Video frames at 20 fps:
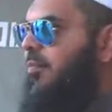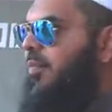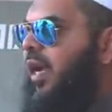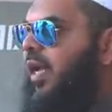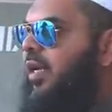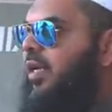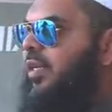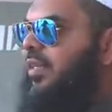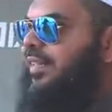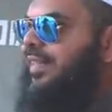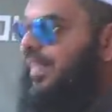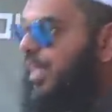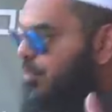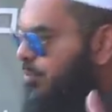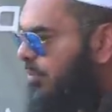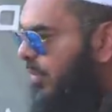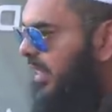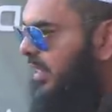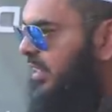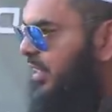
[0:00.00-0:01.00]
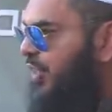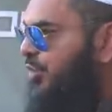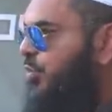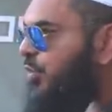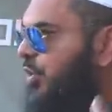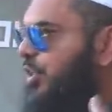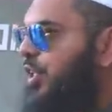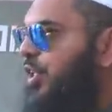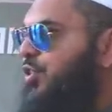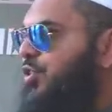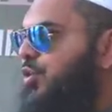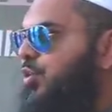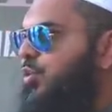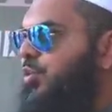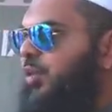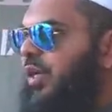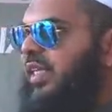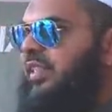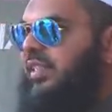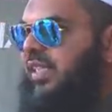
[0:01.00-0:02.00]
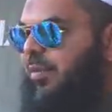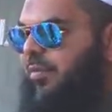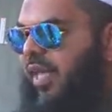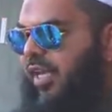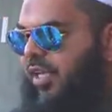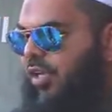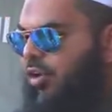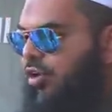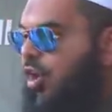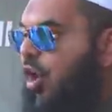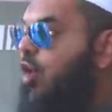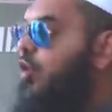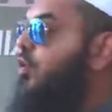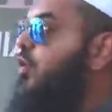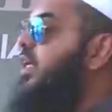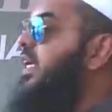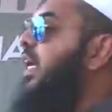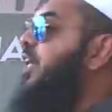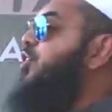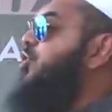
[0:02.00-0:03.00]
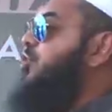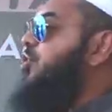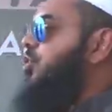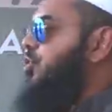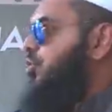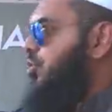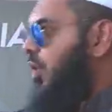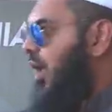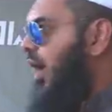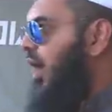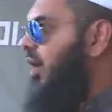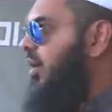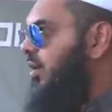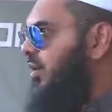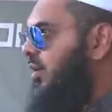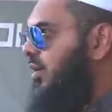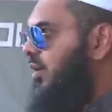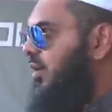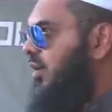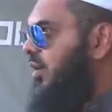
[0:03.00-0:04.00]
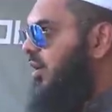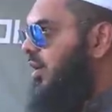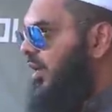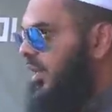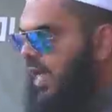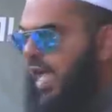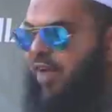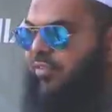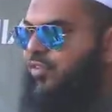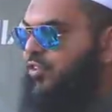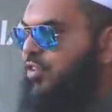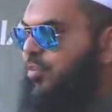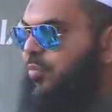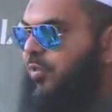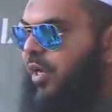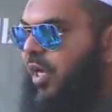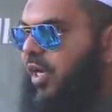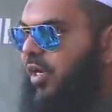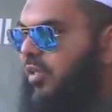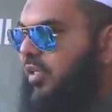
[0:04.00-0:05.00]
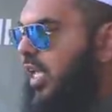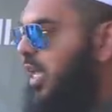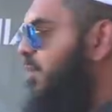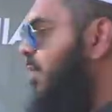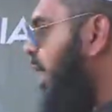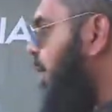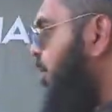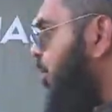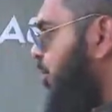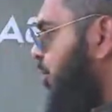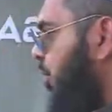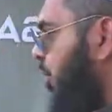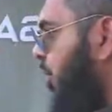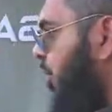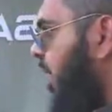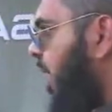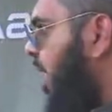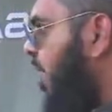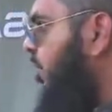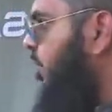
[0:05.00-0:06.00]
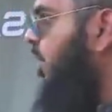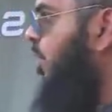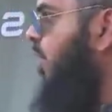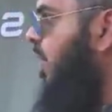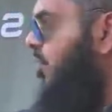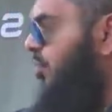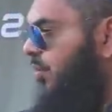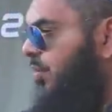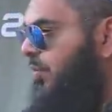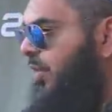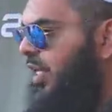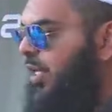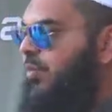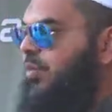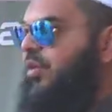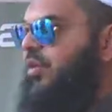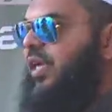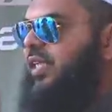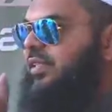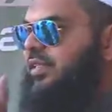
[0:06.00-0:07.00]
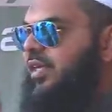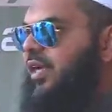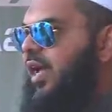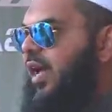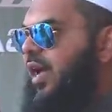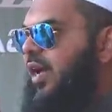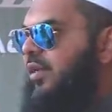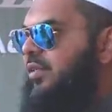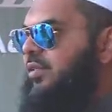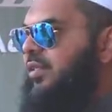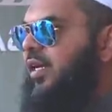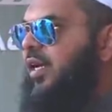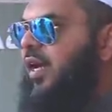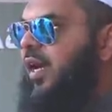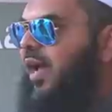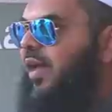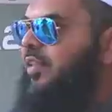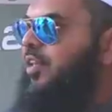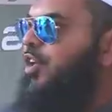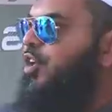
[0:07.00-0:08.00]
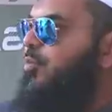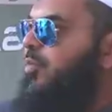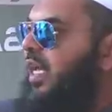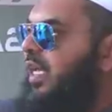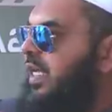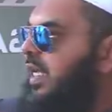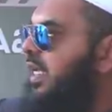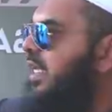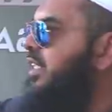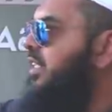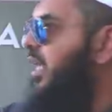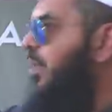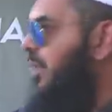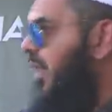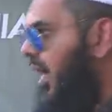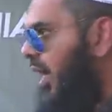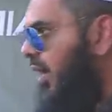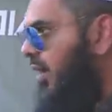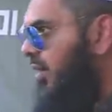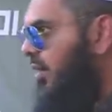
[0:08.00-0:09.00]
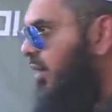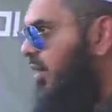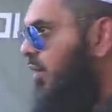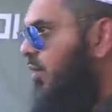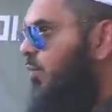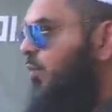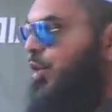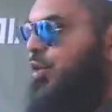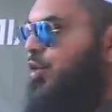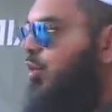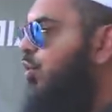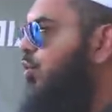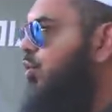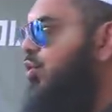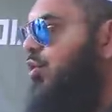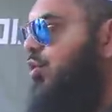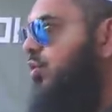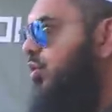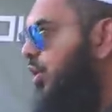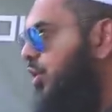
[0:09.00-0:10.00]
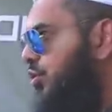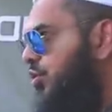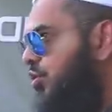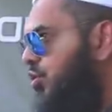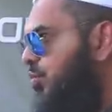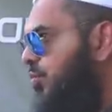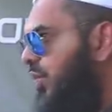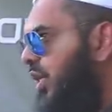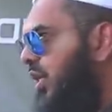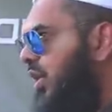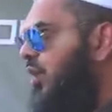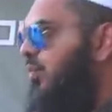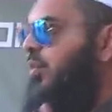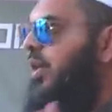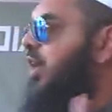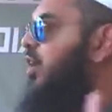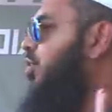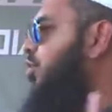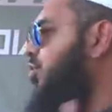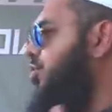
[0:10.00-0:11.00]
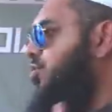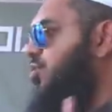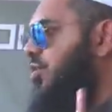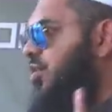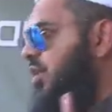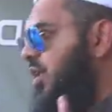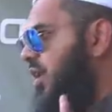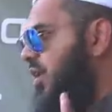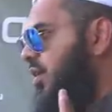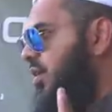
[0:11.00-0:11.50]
But some masjid, what they do is they make a congregational dua. Like after the prayer, the Imam will turn around and everybody will raise their hand and they'll make it in Jama'ah. We don't know this to be a regular sunnah.